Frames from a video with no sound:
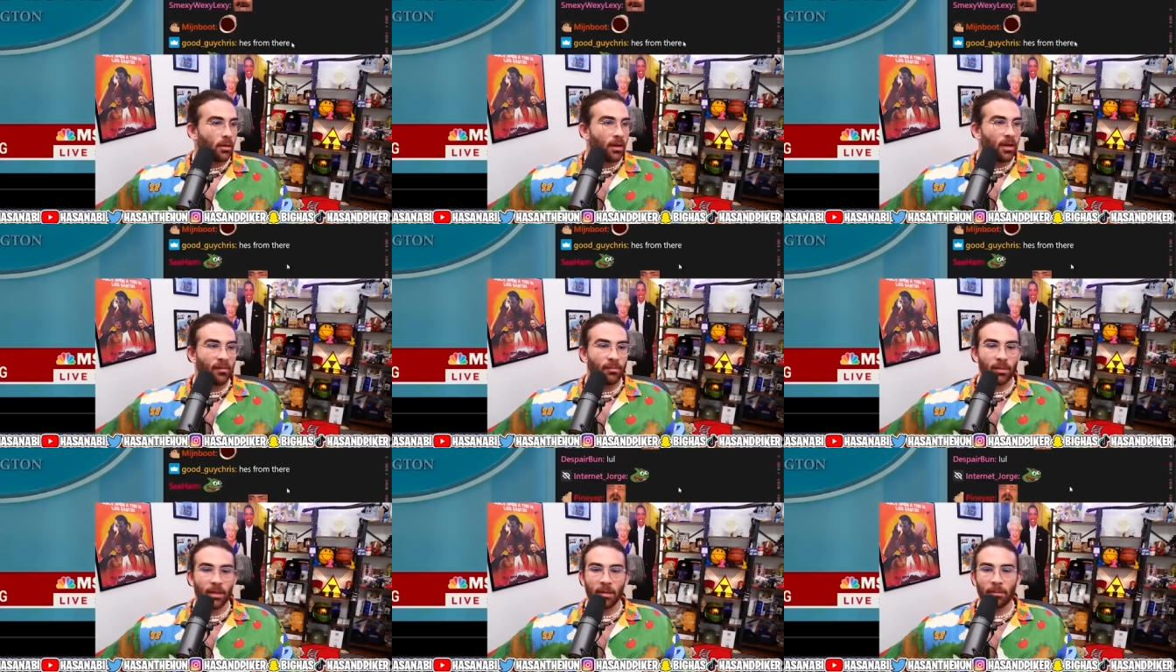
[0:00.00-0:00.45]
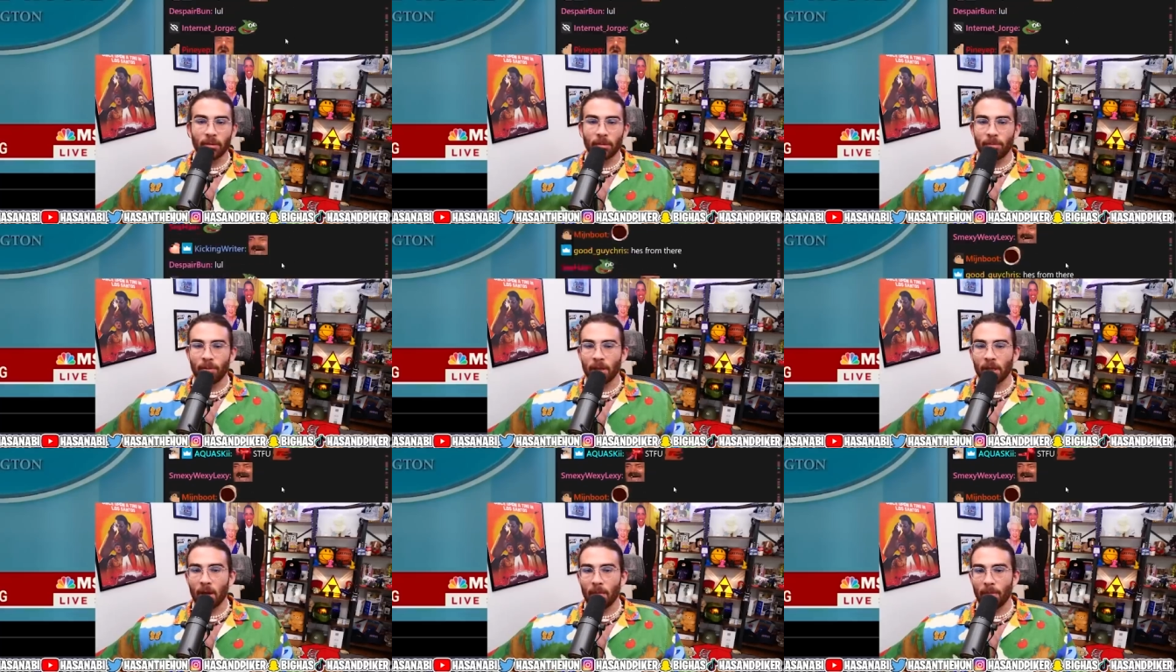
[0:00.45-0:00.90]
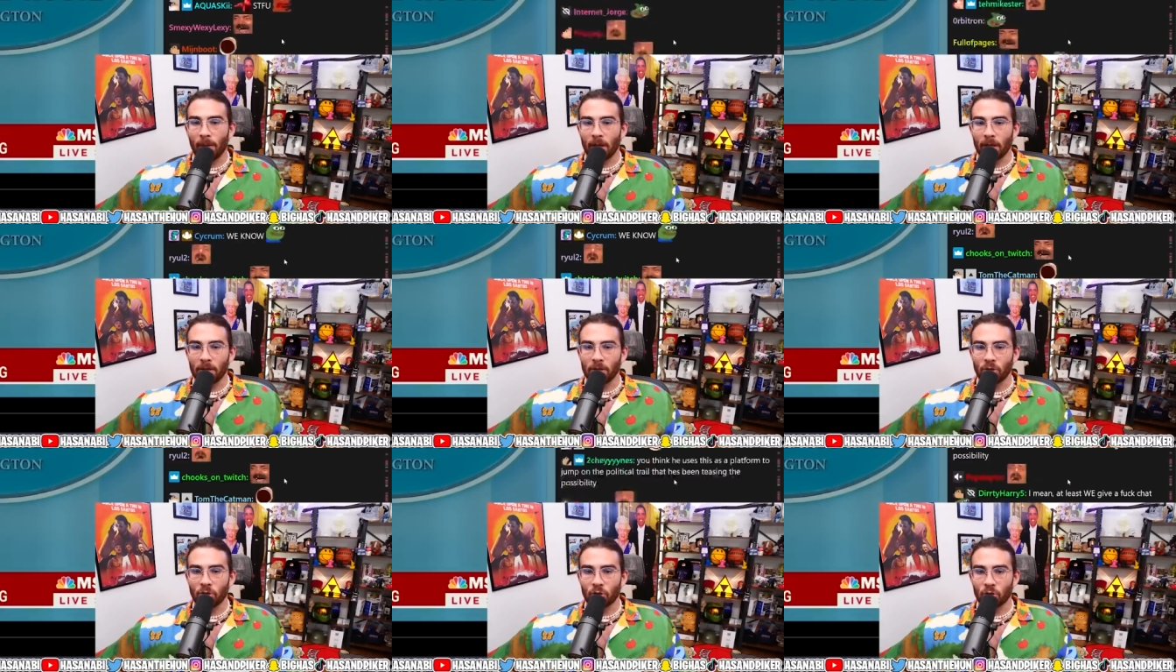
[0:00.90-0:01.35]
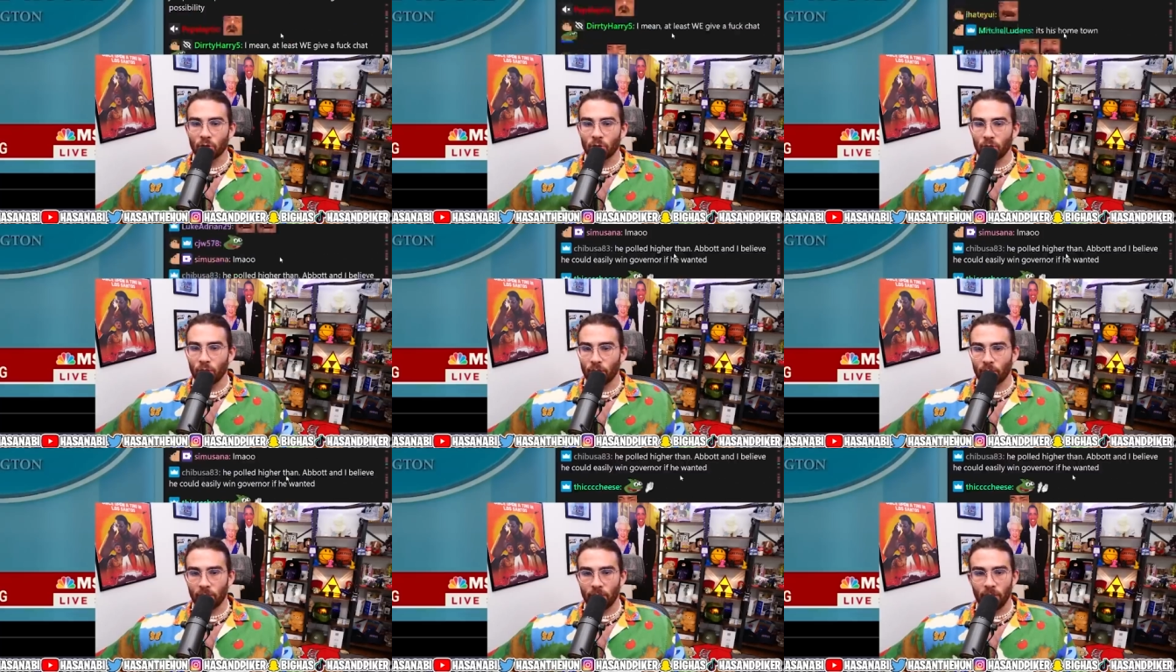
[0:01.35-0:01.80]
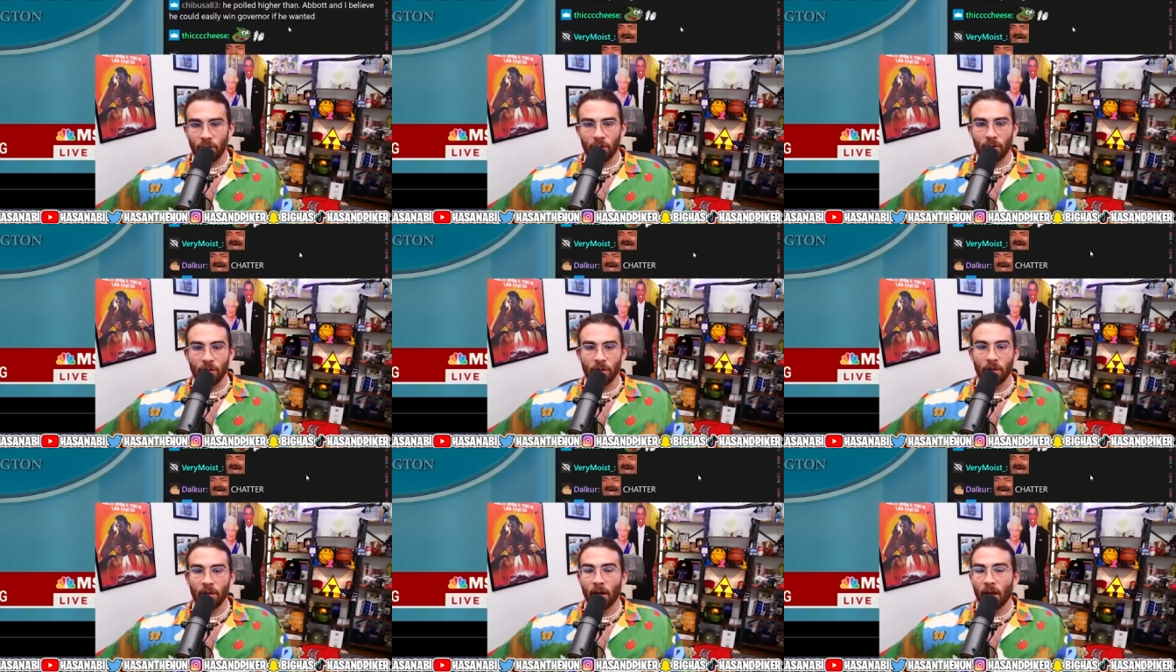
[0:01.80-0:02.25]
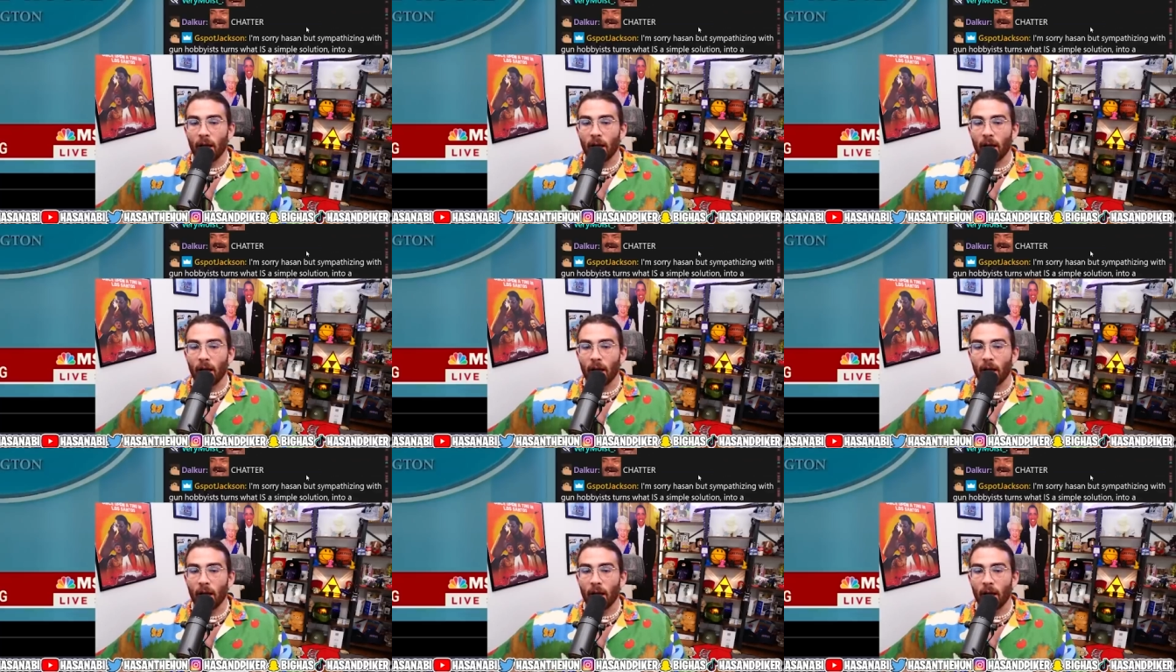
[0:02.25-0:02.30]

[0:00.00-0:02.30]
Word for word: have been able to pick up on this truth, dude?